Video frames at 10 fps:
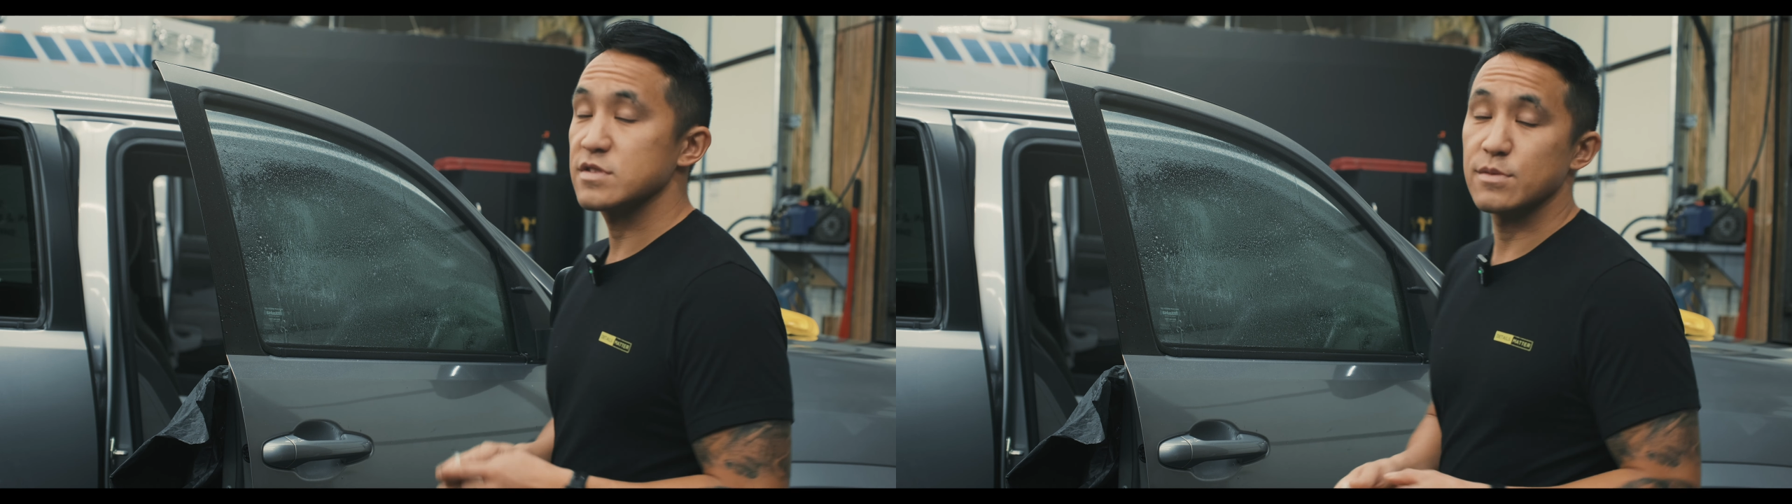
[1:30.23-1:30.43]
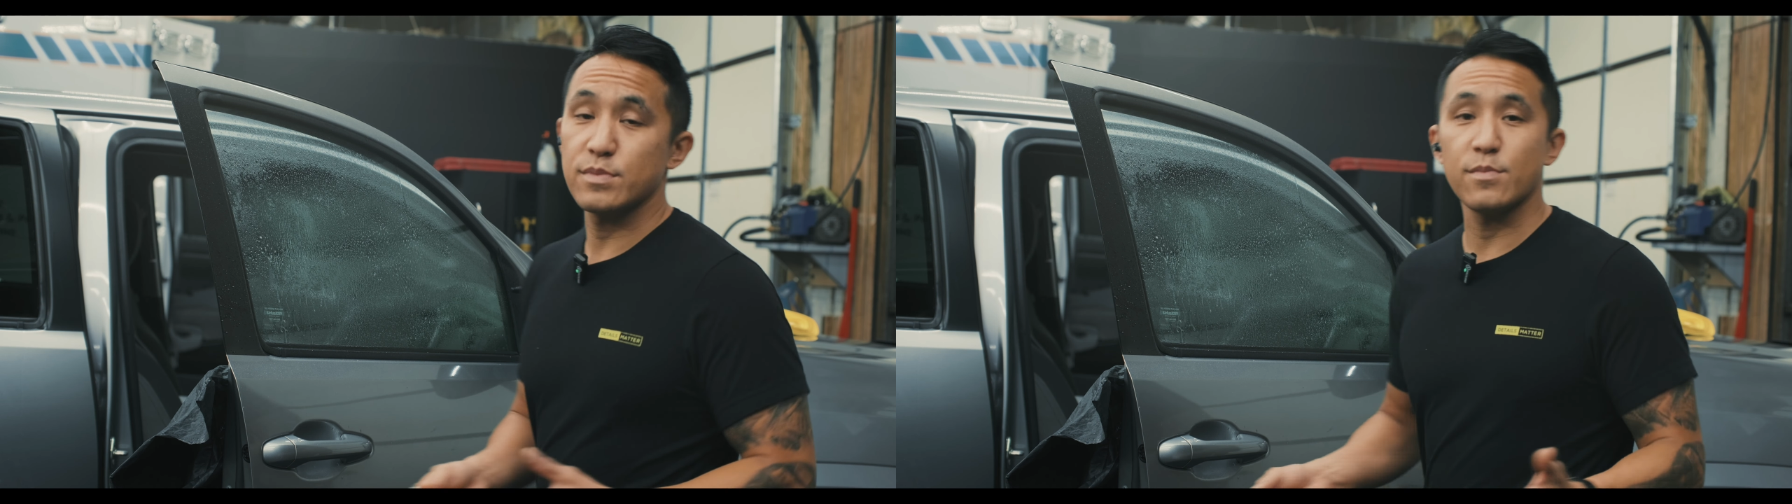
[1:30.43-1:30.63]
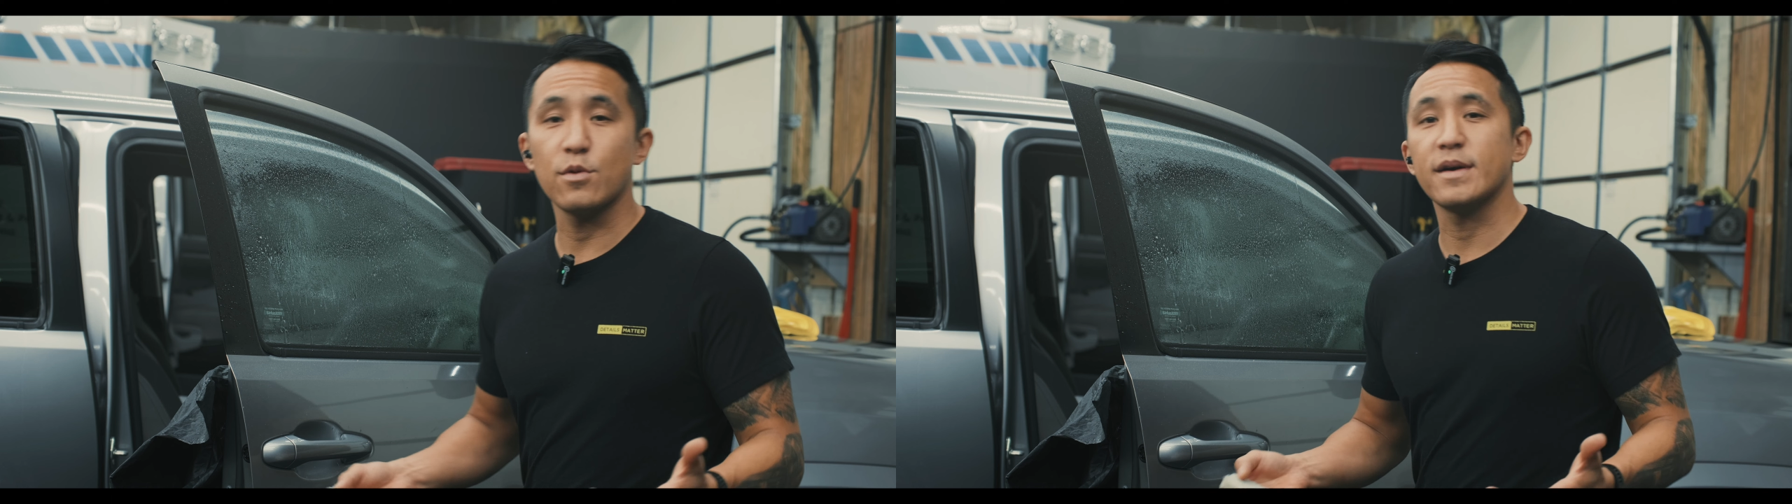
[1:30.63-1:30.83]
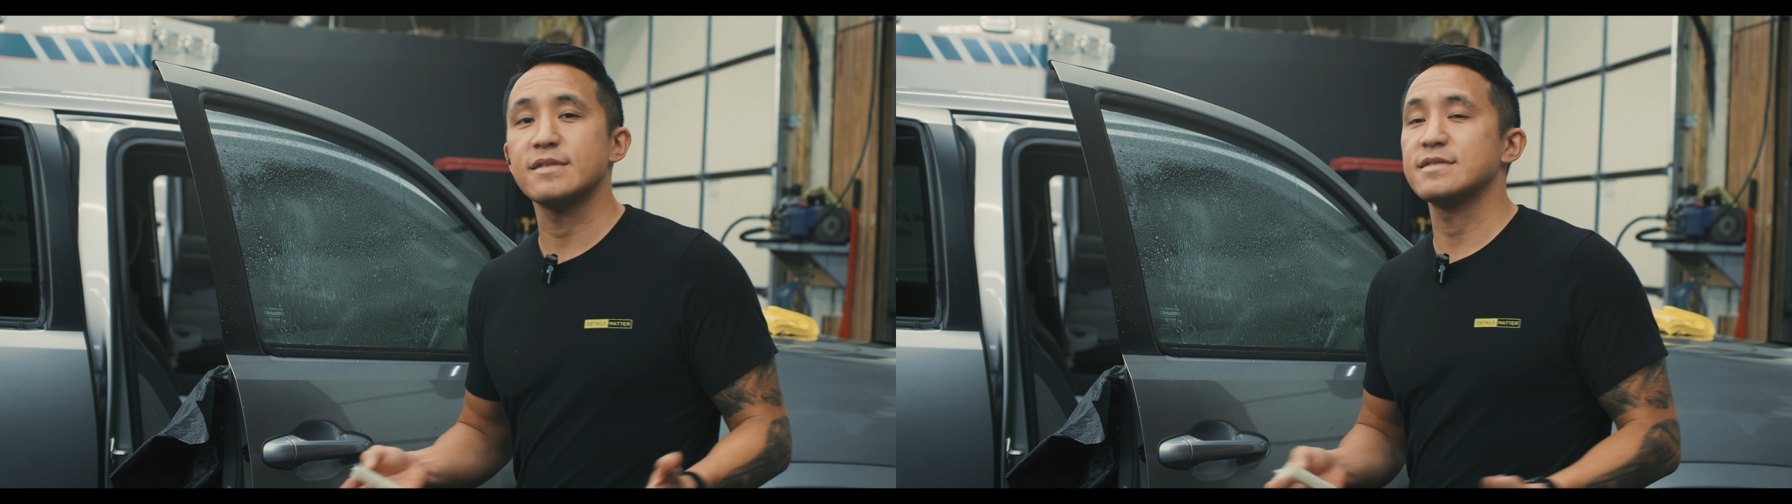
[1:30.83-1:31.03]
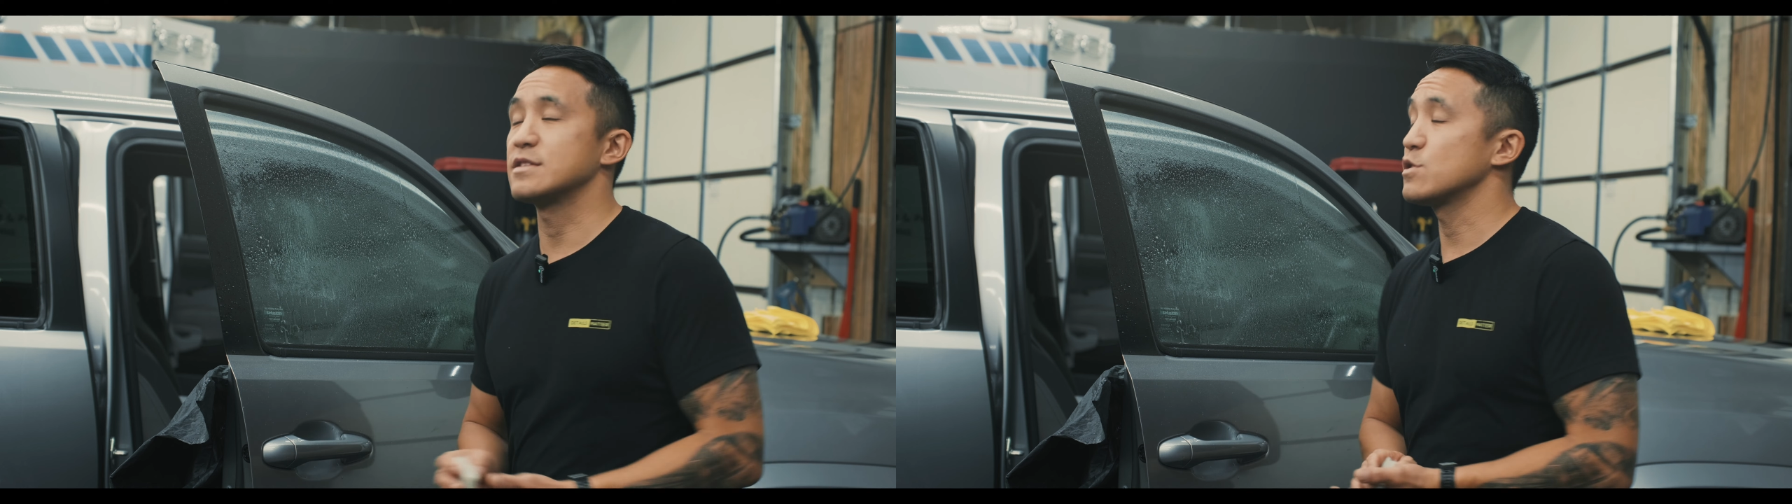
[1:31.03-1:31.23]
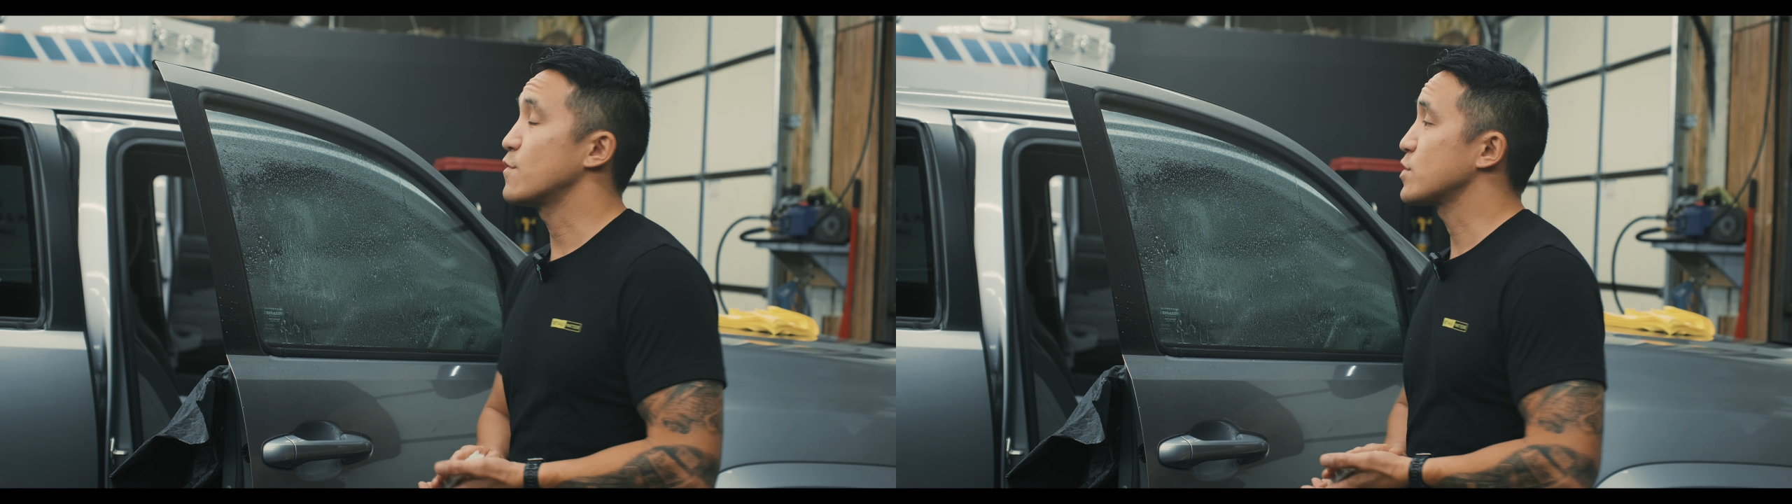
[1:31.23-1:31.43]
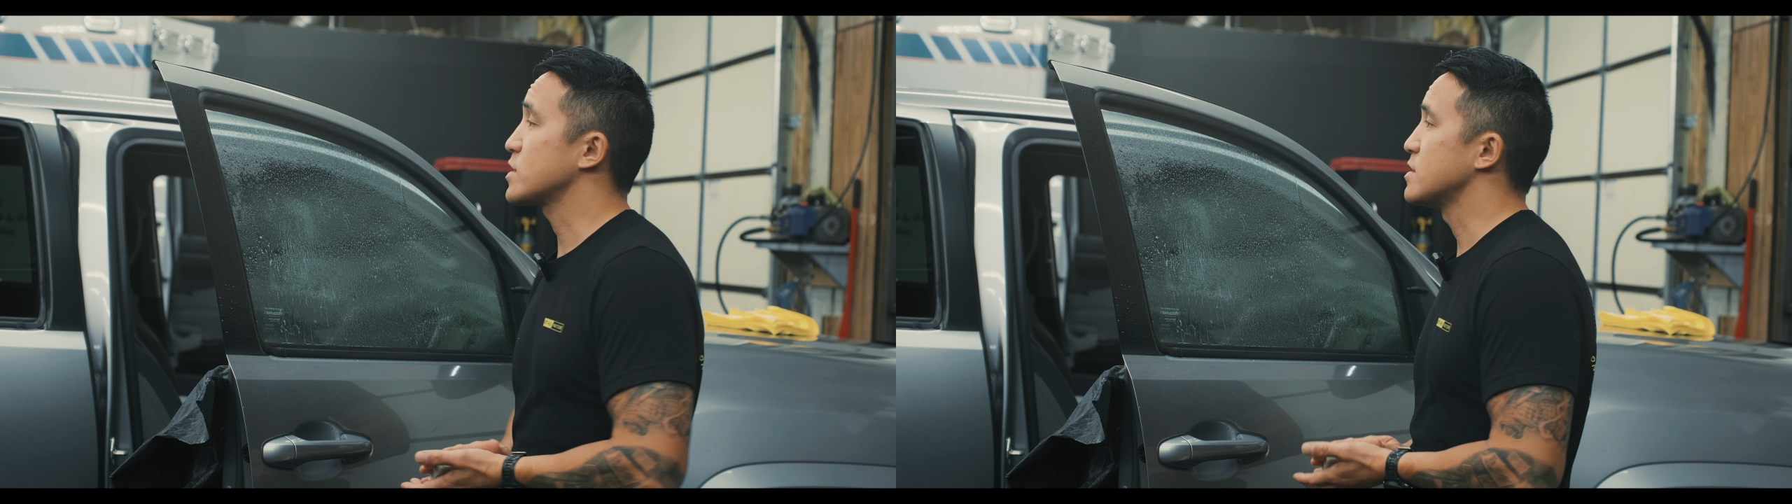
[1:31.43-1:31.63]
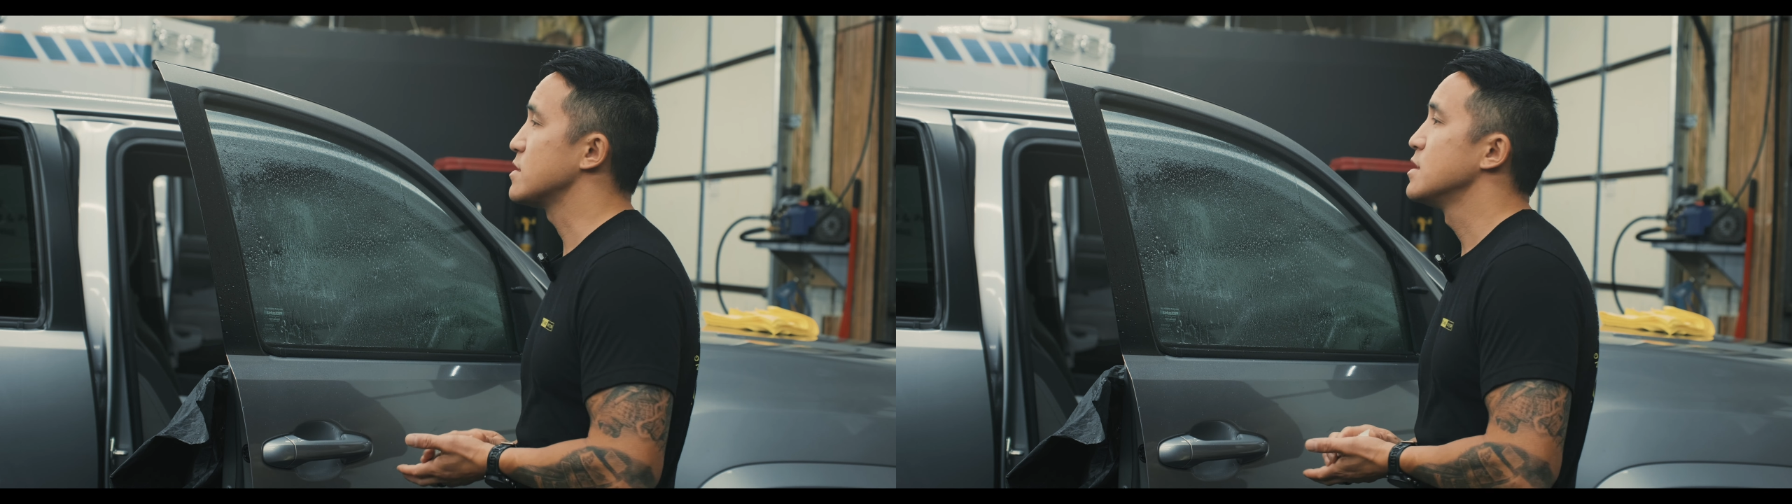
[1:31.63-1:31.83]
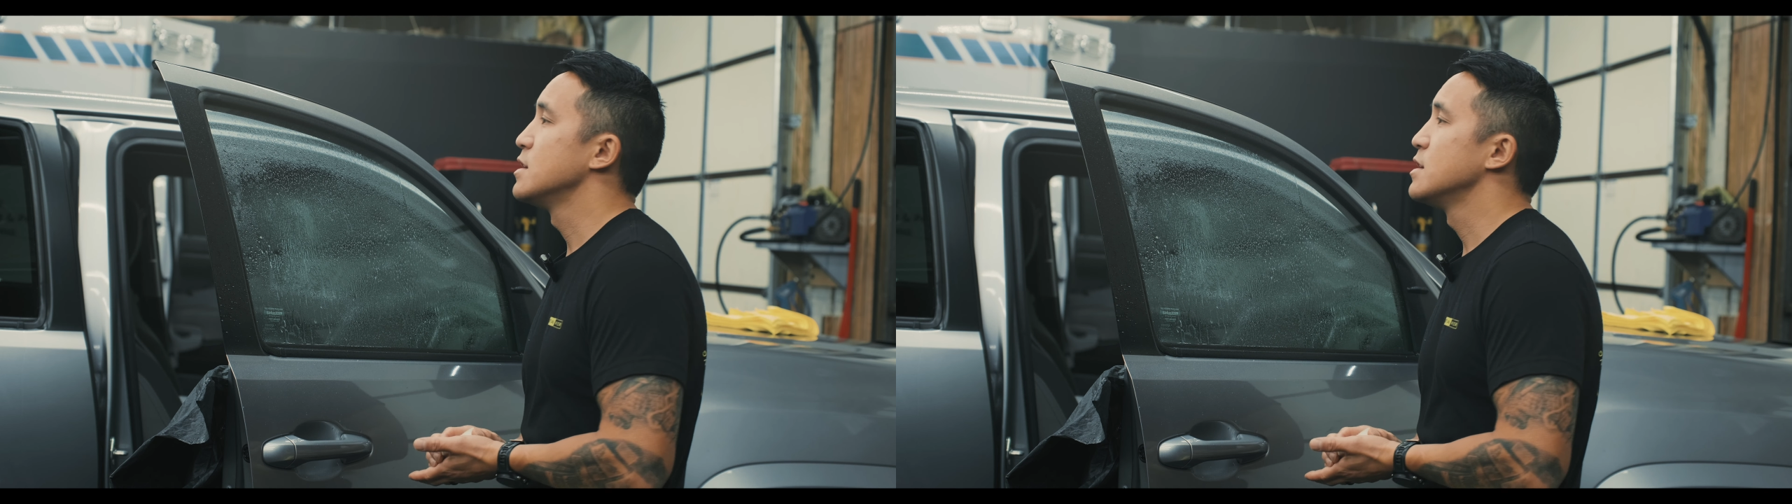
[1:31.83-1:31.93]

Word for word: some people might say it's overkill,